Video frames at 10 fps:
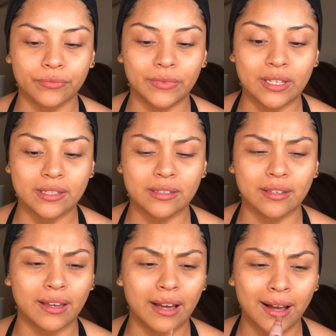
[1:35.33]
this
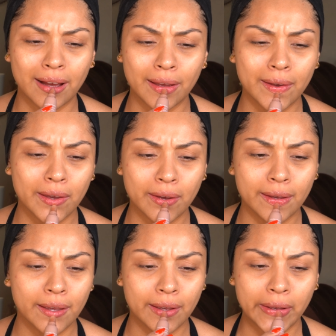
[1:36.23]
guy
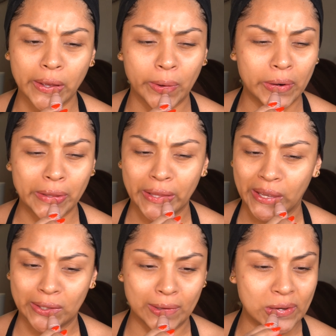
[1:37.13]
go to
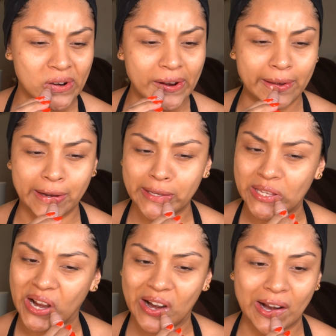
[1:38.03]
like the Drake
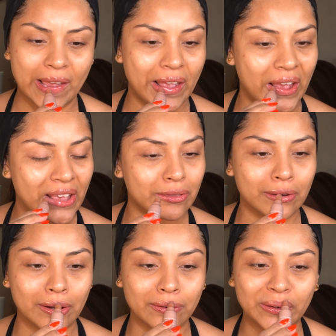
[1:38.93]
concert and the
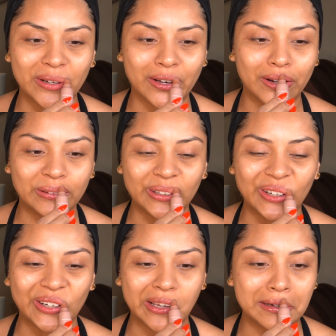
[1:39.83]
Karol
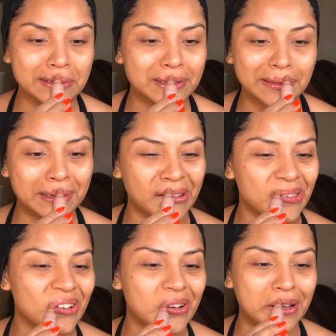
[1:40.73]
concert, and he said that
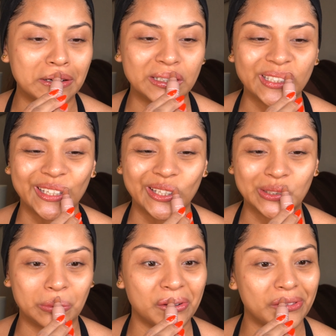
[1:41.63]
the Karol is
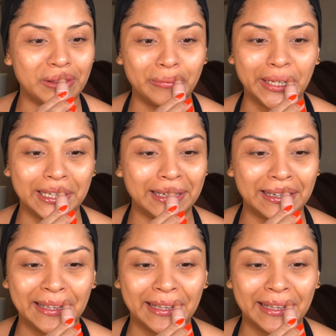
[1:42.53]
worth the money.